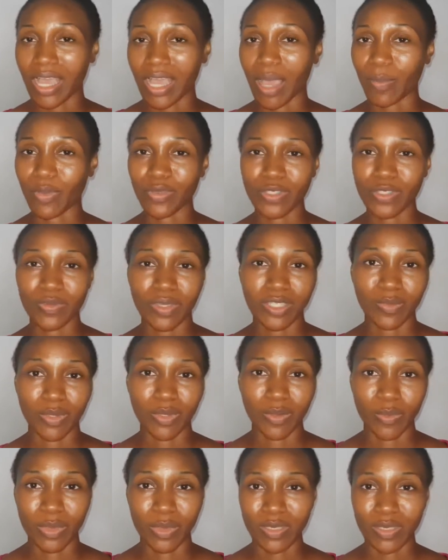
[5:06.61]
I'm going to be
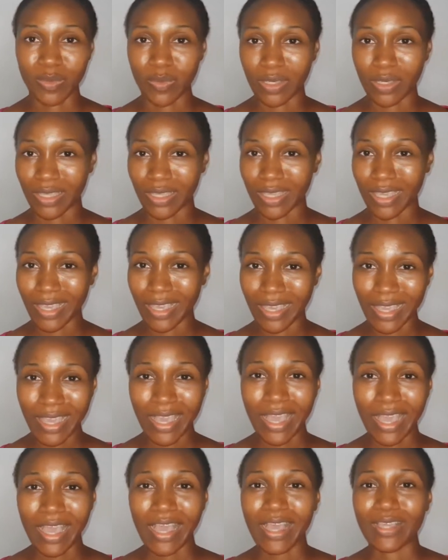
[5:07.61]
experimenting my hair.
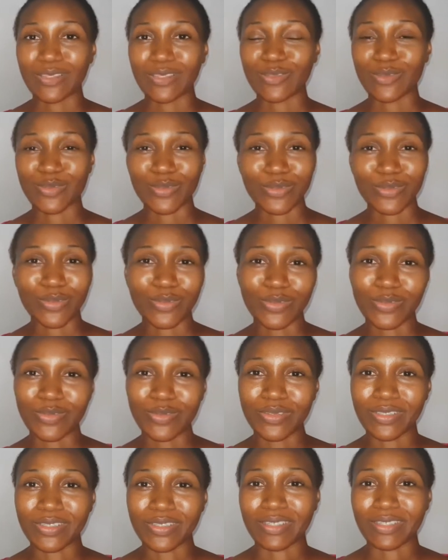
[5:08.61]
So
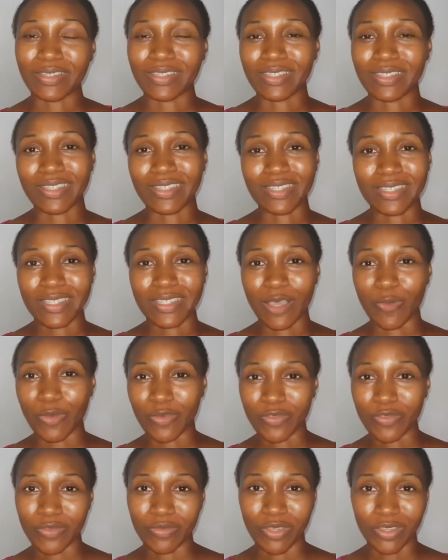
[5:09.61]
the things that
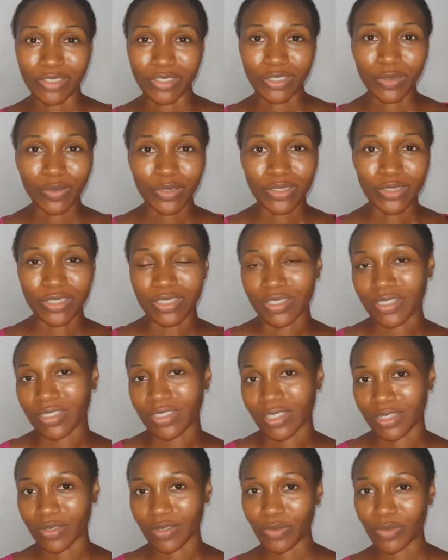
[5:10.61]
work for me, I'll share with you. The things
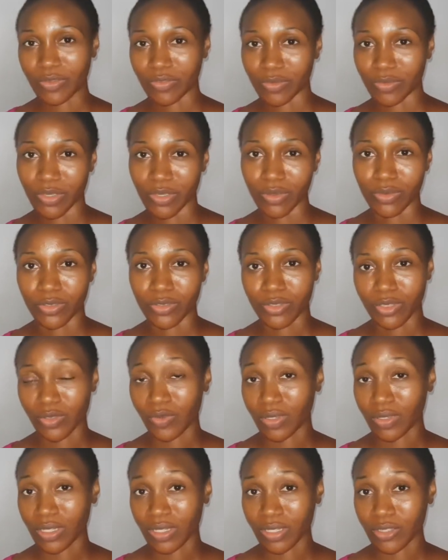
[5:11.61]
that didn't work for me, I'll
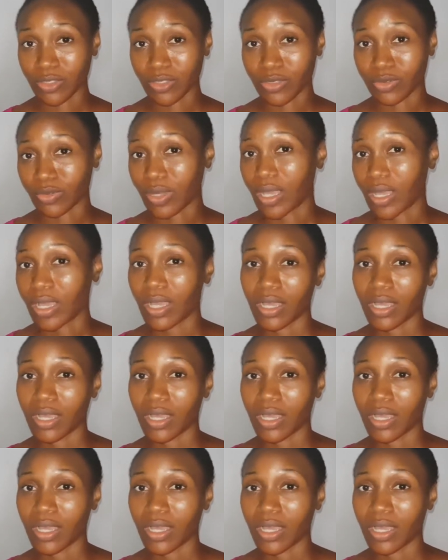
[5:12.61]
also let you know.